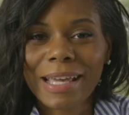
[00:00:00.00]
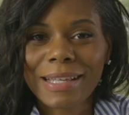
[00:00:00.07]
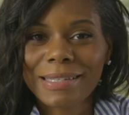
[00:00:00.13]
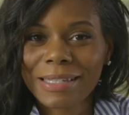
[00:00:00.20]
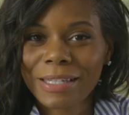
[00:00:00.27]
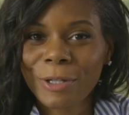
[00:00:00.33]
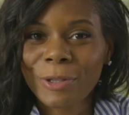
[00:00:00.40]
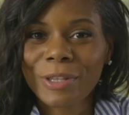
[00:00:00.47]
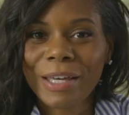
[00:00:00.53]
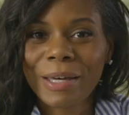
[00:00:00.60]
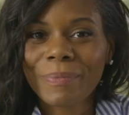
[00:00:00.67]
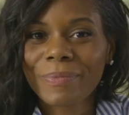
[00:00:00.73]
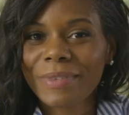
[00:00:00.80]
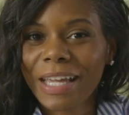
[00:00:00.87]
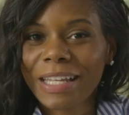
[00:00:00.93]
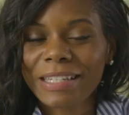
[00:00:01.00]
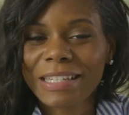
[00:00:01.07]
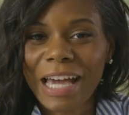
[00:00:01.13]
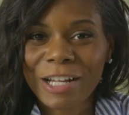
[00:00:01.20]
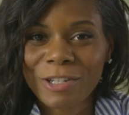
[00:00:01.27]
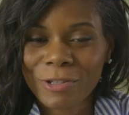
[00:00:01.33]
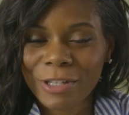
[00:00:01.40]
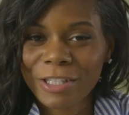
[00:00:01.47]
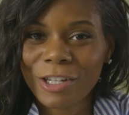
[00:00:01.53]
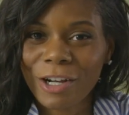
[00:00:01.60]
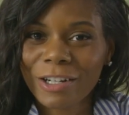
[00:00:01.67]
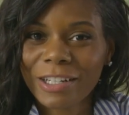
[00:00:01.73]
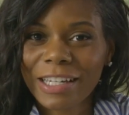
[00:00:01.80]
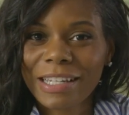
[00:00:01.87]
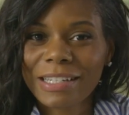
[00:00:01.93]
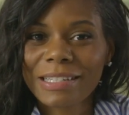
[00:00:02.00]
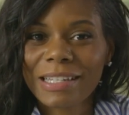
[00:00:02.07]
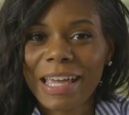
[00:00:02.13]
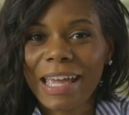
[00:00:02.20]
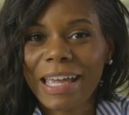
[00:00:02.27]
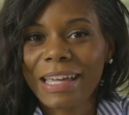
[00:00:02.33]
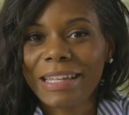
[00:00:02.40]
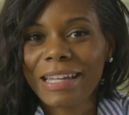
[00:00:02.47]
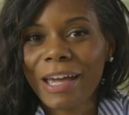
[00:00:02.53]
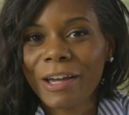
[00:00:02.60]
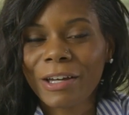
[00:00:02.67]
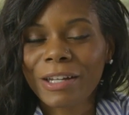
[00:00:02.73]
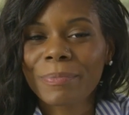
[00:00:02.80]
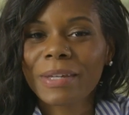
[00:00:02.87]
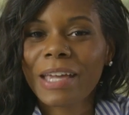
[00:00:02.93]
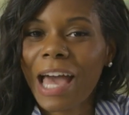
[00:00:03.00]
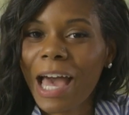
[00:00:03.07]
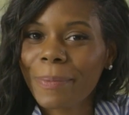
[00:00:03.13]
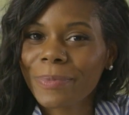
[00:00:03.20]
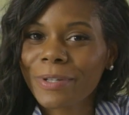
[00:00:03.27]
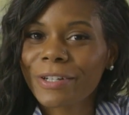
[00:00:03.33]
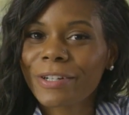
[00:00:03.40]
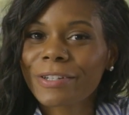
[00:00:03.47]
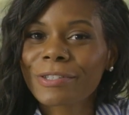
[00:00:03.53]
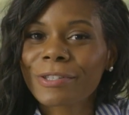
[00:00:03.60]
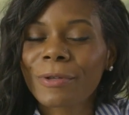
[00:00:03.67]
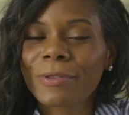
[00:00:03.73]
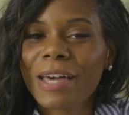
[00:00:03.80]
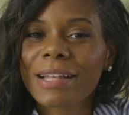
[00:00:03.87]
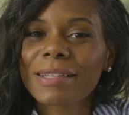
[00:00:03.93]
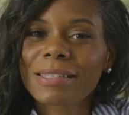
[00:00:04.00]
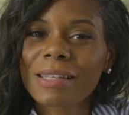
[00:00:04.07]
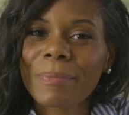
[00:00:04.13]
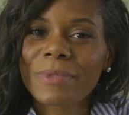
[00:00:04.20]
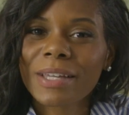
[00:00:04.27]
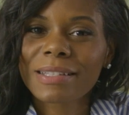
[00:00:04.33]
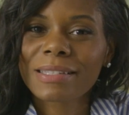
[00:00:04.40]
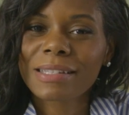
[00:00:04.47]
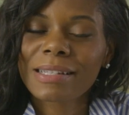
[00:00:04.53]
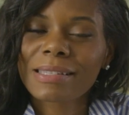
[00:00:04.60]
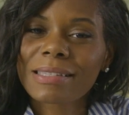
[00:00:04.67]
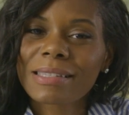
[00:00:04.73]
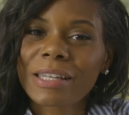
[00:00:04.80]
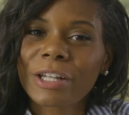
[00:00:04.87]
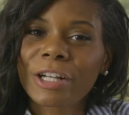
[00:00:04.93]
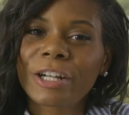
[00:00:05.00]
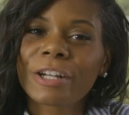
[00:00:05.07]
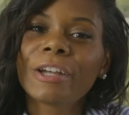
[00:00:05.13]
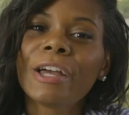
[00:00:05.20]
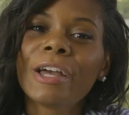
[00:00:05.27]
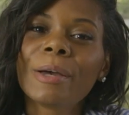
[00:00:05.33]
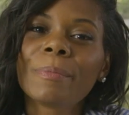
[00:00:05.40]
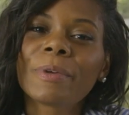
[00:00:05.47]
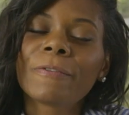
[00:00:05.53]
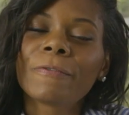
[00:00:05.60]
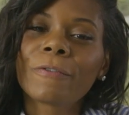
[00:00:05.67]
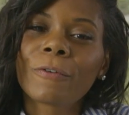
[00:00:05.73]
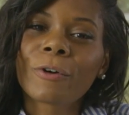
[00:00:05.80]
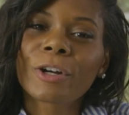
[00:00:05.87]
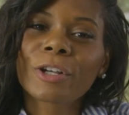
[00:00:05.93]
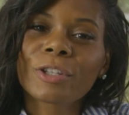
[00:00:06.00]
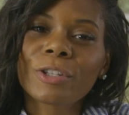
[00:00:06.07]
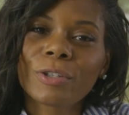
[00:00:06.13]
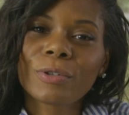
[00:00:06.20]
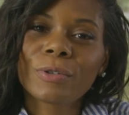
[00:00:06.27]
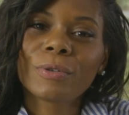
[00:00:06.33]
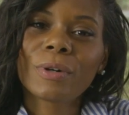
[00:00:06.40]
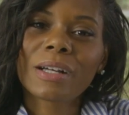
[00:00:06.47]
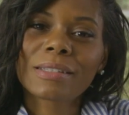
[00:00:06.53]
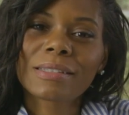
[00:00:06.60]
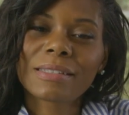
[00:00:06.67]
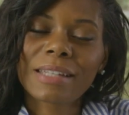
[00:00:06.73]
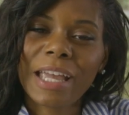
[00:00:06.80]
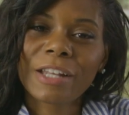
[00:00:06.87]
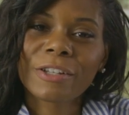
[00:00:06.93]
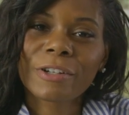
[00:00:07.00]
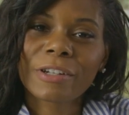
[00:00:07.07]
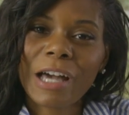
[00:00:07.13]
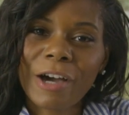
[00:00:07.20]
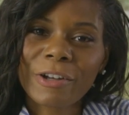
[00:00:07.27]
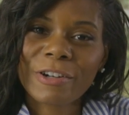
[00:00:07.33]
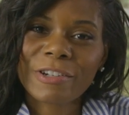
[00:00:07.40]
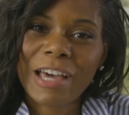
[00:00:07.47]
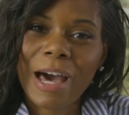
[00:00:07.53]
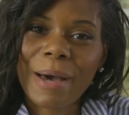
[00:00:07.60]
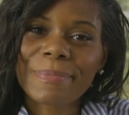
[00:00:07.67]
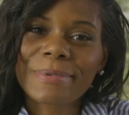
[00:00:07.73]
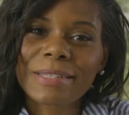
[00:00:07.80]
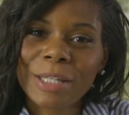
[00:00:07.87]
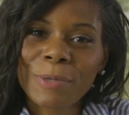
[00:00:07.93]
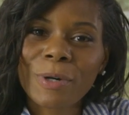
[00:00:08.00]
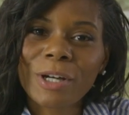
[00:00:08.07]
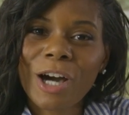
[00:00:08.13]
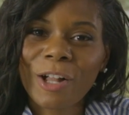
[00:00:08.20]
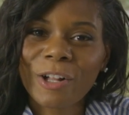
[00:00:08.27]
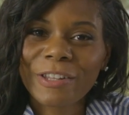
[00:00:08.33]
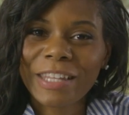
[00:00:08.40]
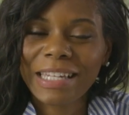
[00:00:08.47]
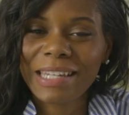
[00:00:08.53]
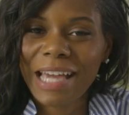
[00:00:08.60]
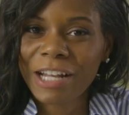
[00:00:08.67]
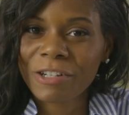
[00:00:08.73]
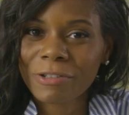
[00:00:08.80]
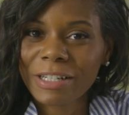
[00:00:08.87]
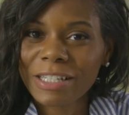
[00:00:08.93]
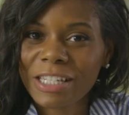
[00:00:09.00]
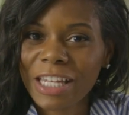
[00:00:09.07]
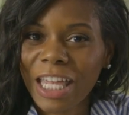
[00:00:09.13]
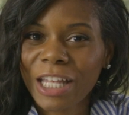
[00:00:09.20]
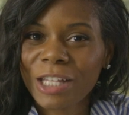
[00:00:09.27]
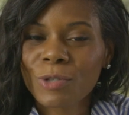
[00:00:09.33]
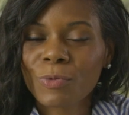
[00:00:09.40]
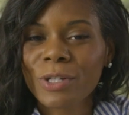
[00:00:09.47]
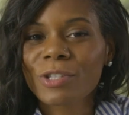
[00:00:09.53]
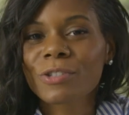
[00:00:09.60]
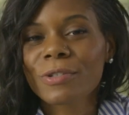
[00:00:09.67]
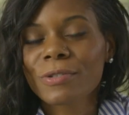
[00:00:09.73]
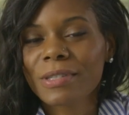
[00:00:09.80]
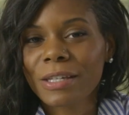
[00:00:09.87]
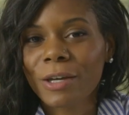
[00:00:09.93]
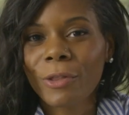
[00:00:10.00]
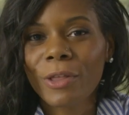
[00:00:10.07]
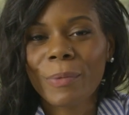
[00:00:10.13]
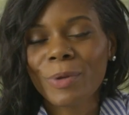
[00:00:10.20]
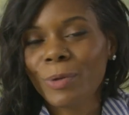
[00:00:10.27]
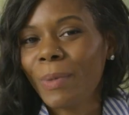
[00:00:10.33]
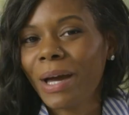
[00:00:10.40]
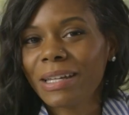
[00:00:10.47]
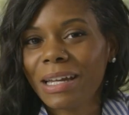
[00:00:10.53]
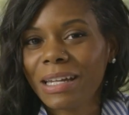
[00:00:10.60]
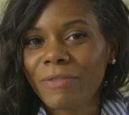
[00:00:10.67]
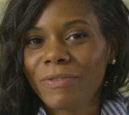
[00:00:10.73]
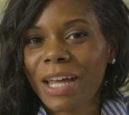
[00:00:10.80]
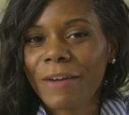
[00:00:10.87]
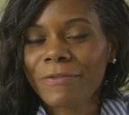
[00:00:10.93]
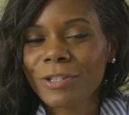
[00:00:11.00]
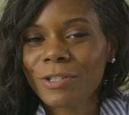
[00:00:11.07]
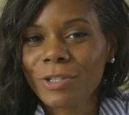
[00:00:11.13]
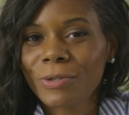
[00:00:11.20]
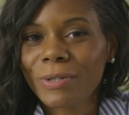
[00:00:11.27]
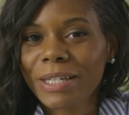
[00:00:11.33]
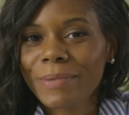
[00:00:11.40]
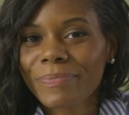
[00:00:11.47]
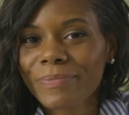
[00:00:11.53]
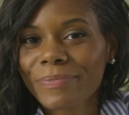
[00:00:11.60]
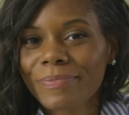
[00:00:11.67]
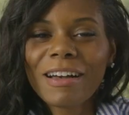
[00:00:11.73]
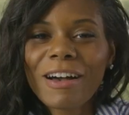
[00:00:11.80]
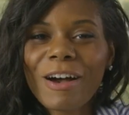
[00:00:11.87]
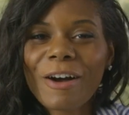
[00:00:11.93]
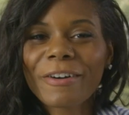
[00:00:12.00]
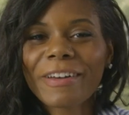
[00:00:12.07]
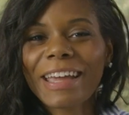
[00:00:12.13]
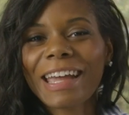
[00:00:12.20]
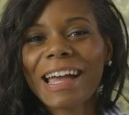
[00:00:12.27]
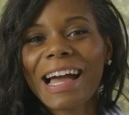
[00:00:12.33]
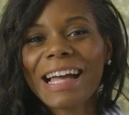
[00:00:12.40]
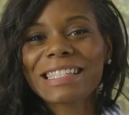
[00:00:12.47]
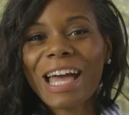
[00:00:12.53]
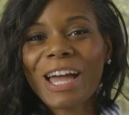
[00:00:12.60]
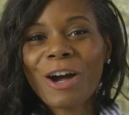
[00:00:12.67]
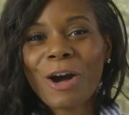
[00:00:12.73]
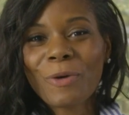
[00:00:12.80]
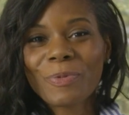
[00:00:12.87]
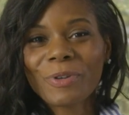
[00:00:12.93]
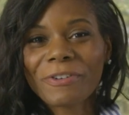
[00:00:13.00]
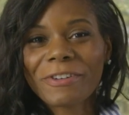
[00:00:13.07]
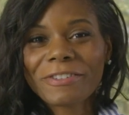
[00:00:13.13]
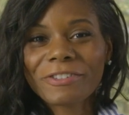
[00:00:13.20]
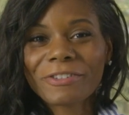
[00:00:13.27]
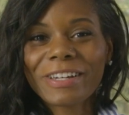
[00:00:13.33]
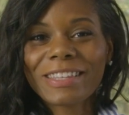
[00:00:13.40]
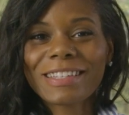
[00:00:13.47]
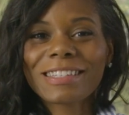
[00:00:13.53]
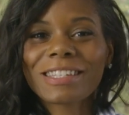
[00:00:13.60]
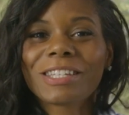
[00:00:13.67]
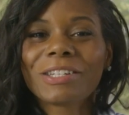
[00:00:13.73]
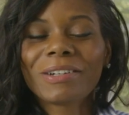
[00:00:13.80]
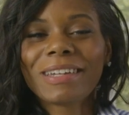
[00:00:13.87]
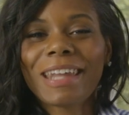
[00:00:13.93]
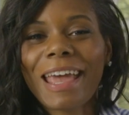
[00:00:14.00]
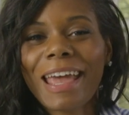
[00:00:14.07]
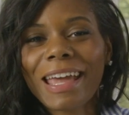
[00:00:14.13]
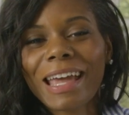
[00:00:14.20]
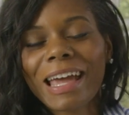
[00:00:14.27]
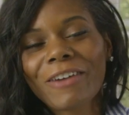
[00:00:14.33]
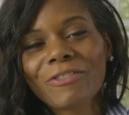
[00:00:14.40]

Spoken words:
I sealed them, they naturally darkened and I couldn't be happier. So that's something to consider before you stain your countertops. See what color they naturally change once you seal them. You might not even have to do it. Okay guys, I hope you enjoyed this Q&A.